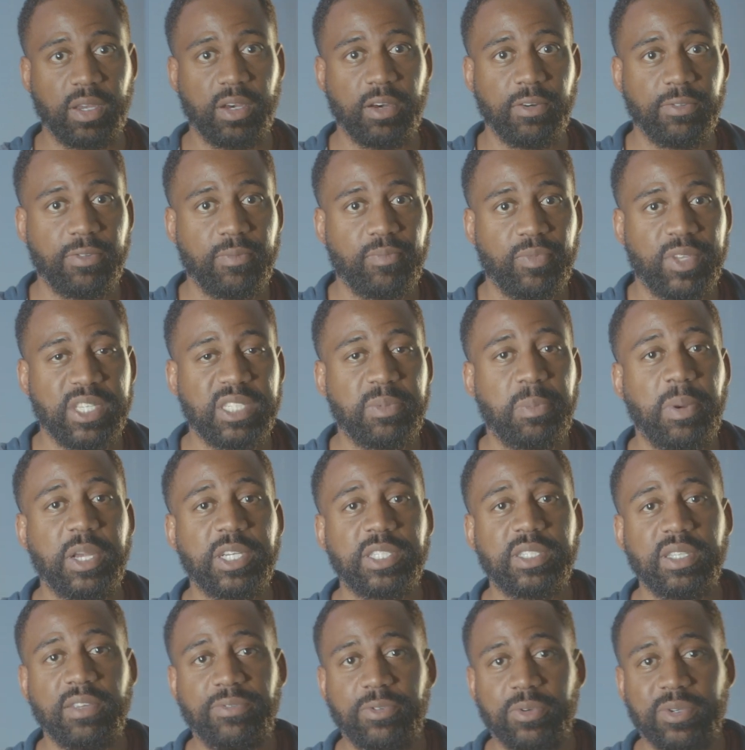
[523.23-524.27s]
of,
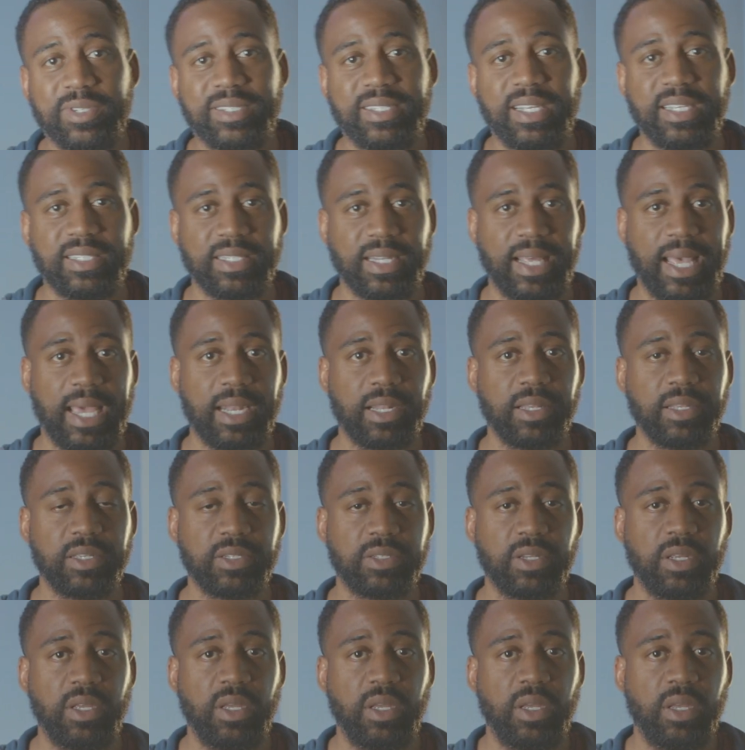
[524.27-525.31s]
especially if you're a seasoned
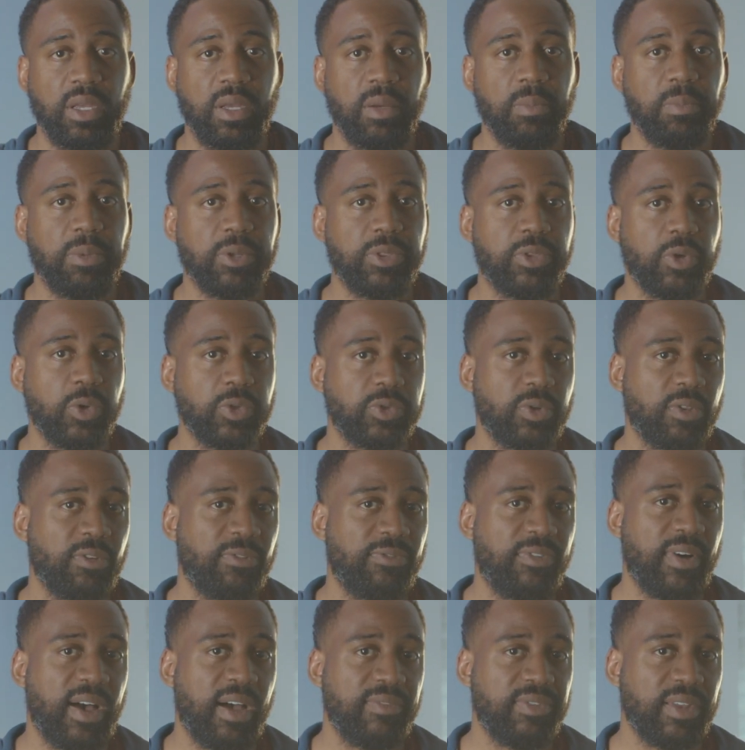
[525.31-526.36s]
analyst, but those are the
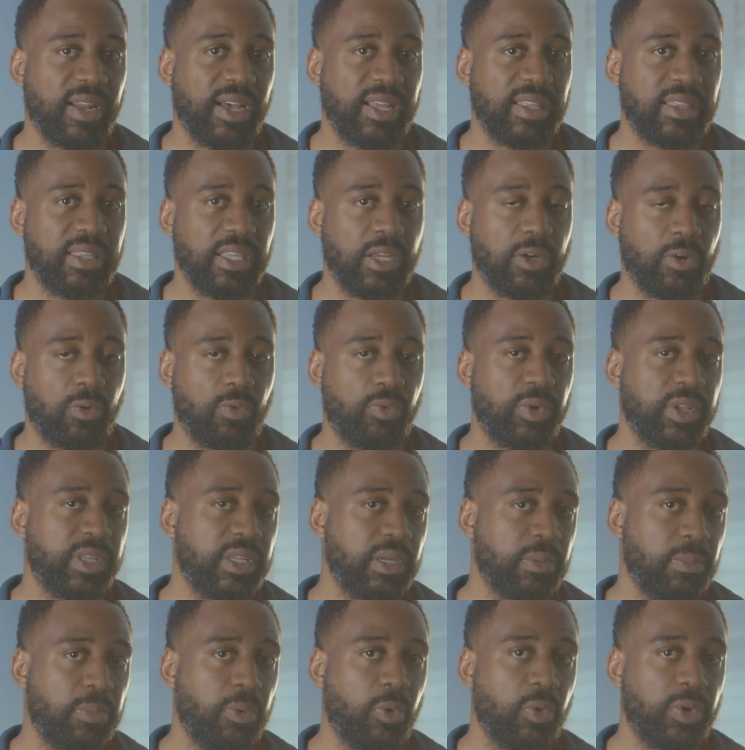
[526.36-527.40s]
5 that I think are really
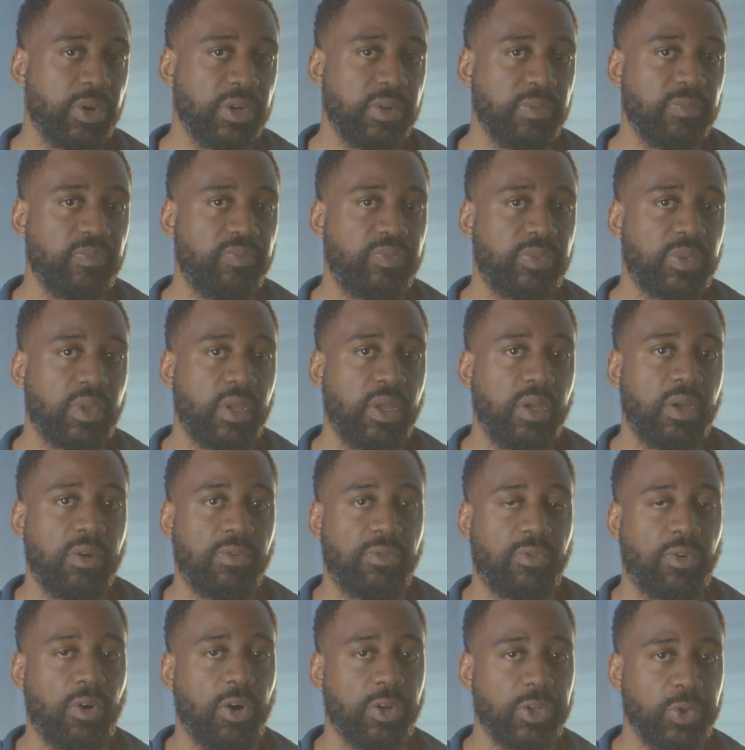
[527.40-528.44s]
important
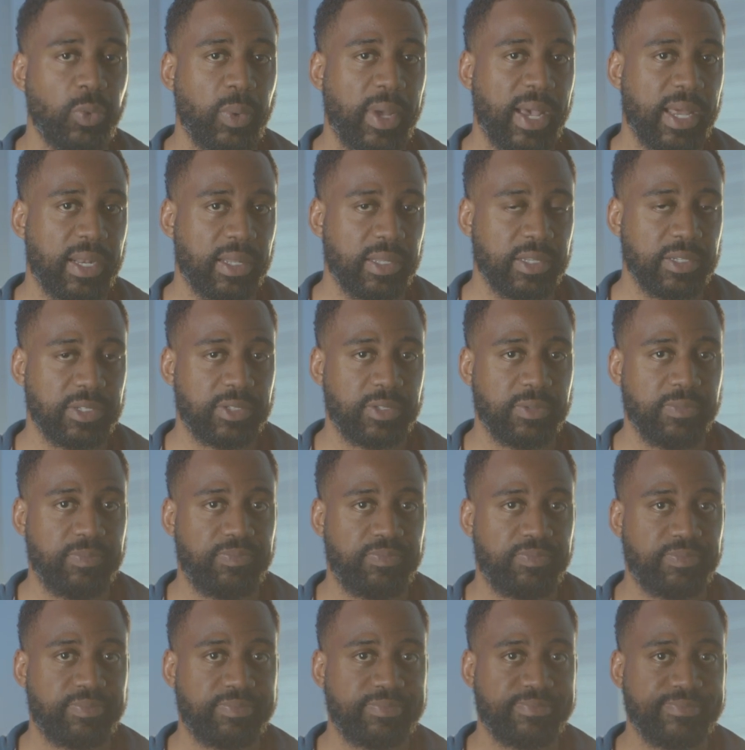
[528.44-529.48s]
for all new analysts.
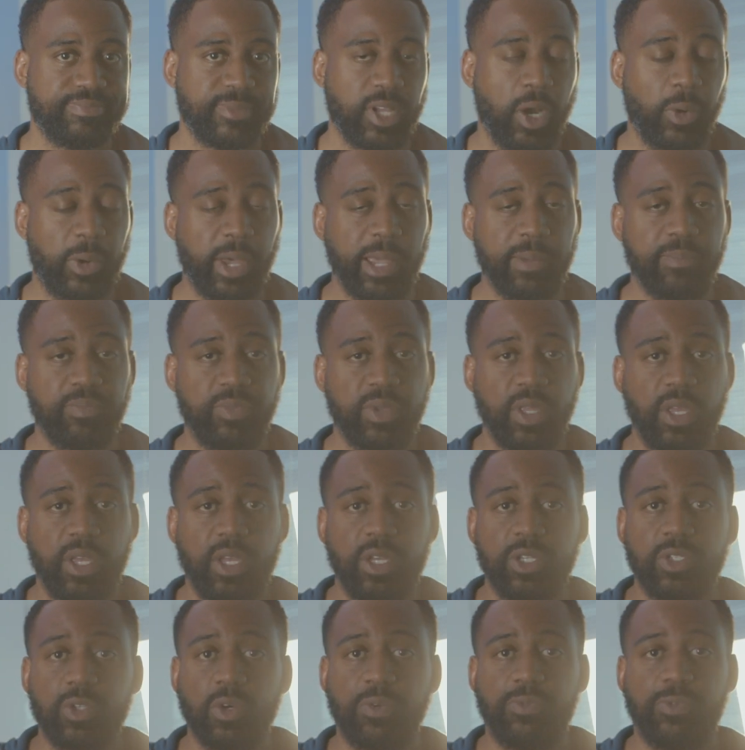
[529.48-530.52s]
Okay,
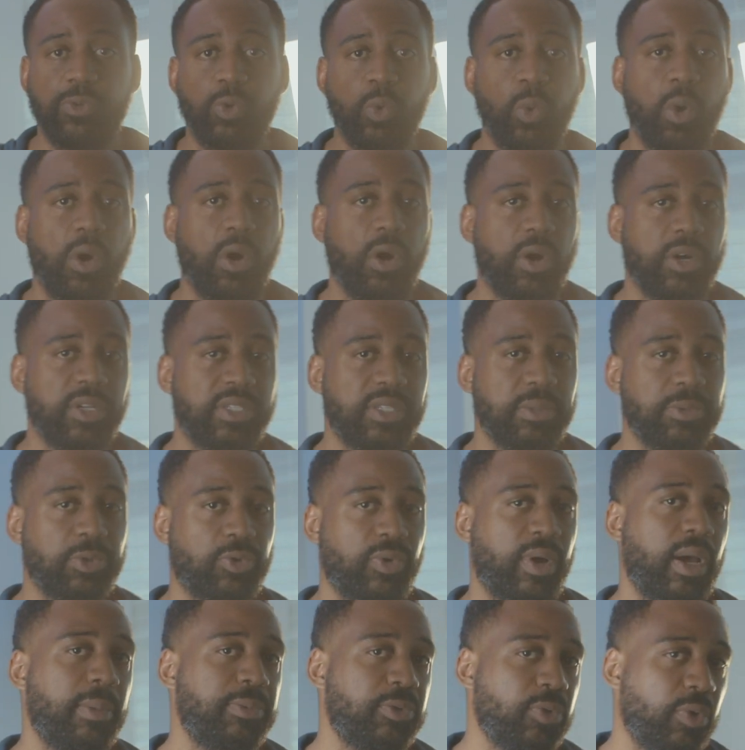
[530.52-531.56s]
so if you are
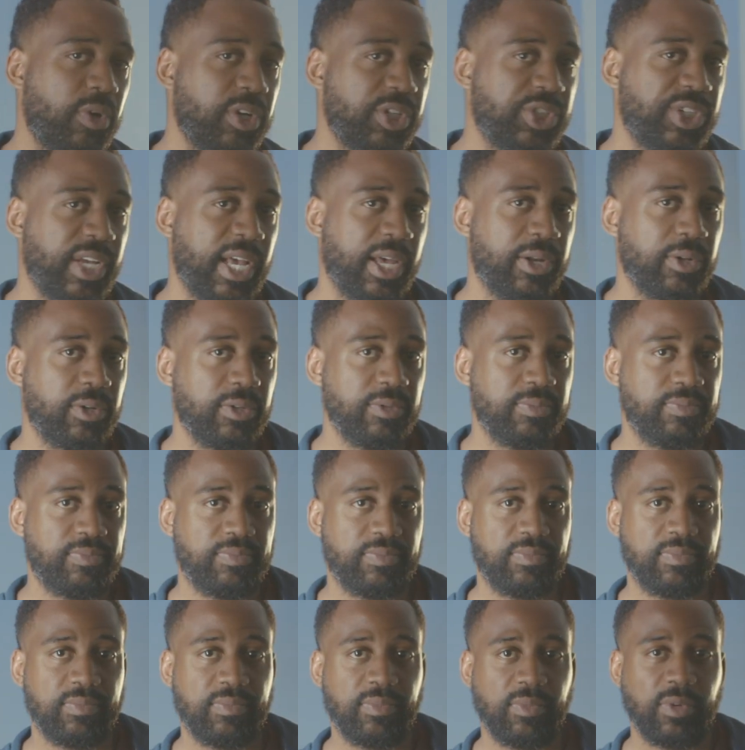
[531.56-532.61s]
subscribed to our channel,
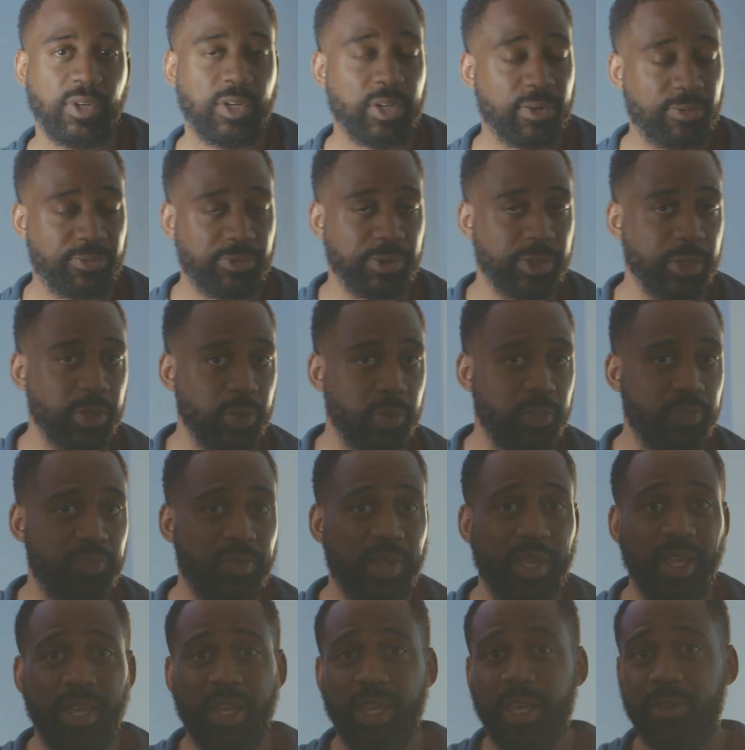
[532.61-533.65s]
good for you.
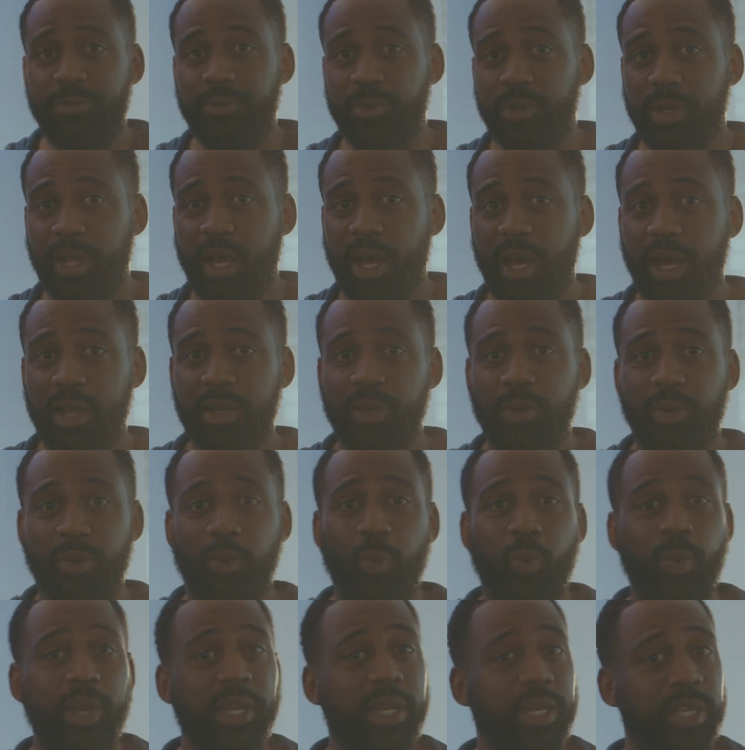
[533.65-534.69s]
If you're not,
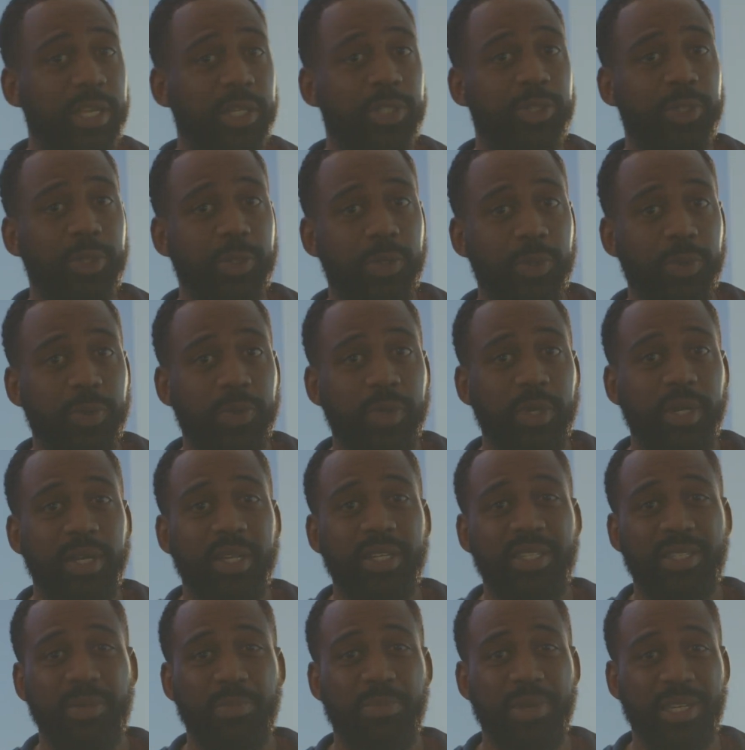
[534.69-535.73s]
we need you
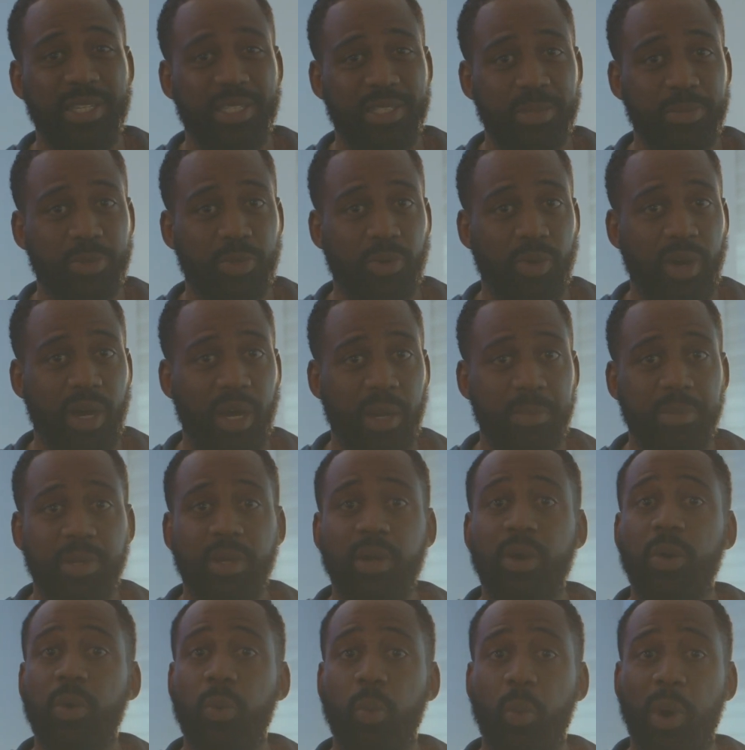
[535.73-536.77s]
to be subscribed.
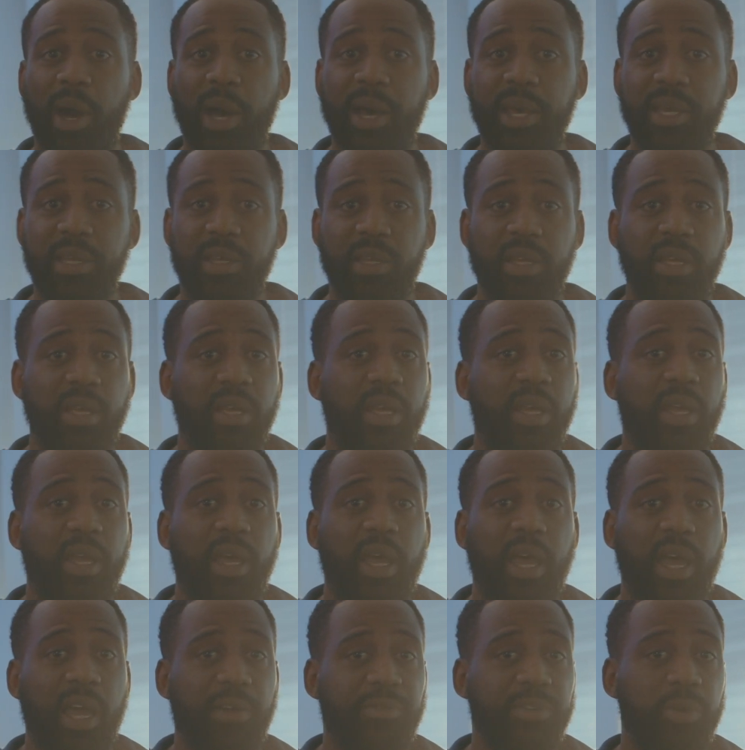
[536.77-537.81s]
Why?
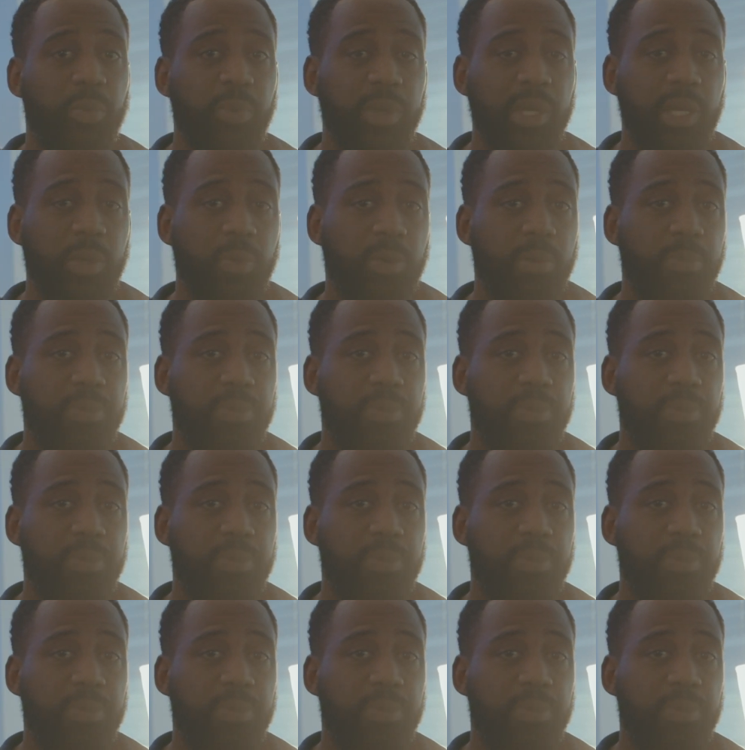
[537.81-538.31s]
Every week we're